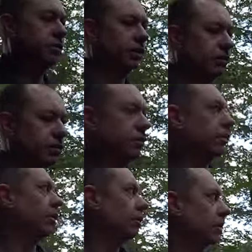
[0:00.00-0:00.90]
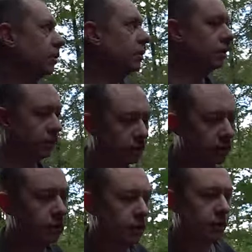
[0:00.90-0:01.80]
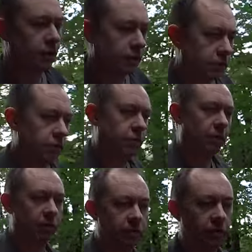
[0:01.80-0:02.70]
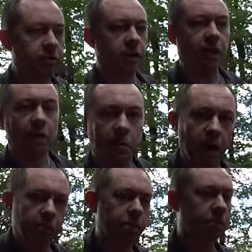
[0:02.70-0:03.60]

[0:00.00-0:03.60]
strange to start with. So it's best just to get a map,